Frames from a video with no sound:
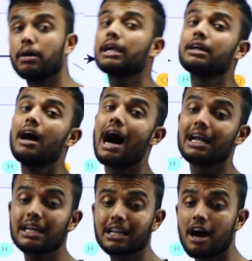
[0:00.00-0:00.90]
but
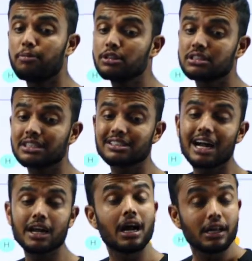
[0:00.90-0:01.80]
other compounds does
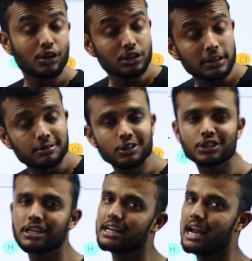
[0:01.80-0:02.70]
not undergo
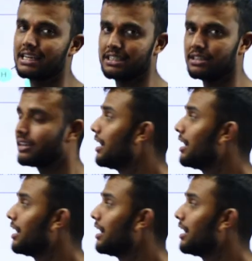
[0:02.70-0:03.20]
substitution reaction.